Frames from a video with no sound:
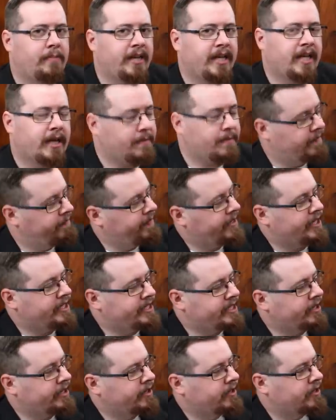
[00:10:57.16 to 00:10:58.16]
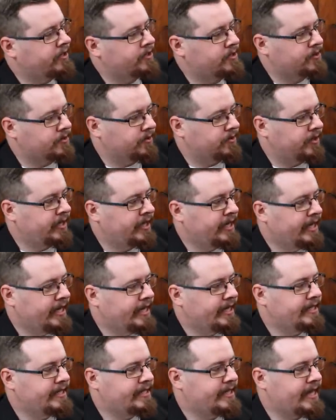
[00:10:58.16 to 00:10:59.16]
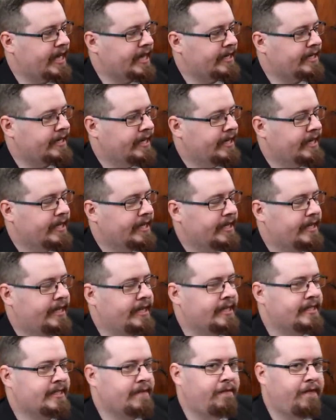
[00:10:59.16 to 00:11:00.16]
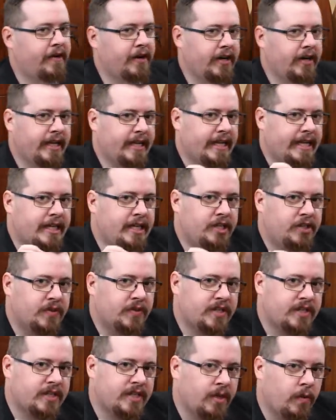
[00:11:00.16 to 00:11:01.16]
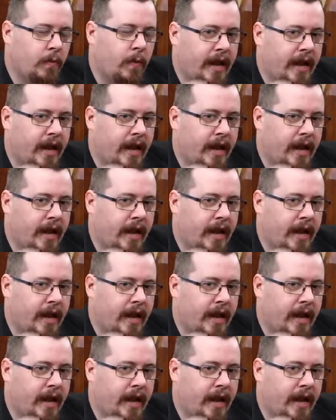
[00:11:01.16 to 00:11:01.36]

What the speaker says: I'm bringing up the Vercingetorix sword is that there's a very interesting